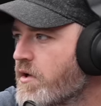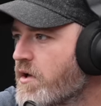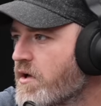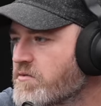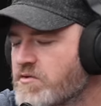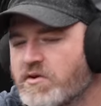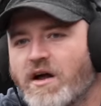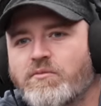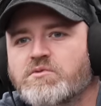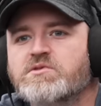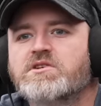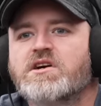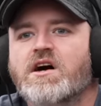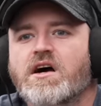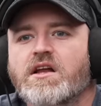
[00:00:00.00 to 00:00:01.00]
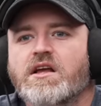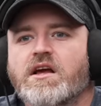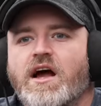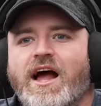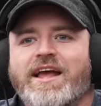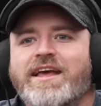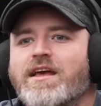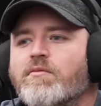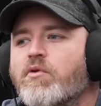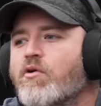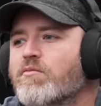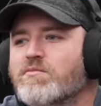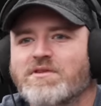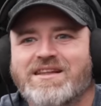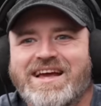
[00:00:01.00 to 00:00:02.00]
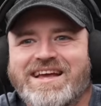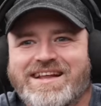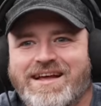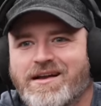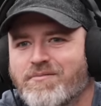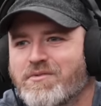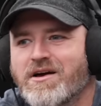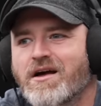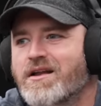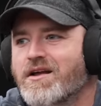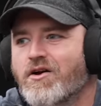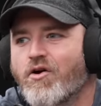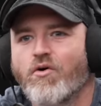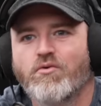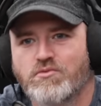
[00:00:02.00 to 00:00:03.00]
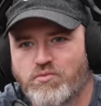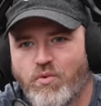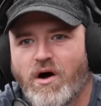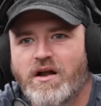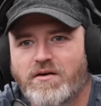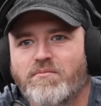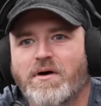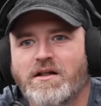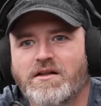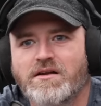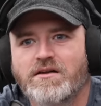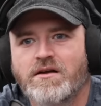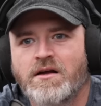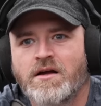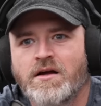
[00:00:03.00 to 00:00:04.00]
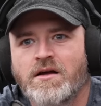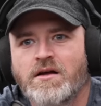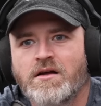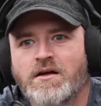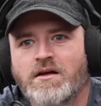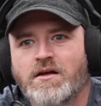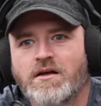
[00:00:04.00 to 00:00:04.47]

dude. I came home late and I'm cutting cold watermelon. Yeah,